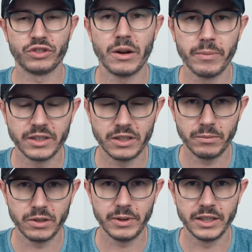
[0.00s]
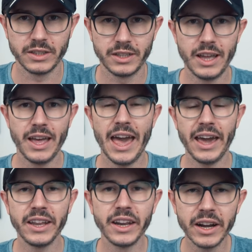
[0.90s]
nootropic supplements.
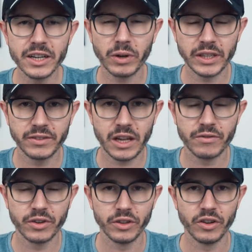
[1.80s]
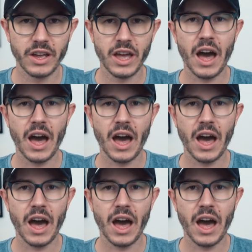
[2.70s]
And here's what I've done for you.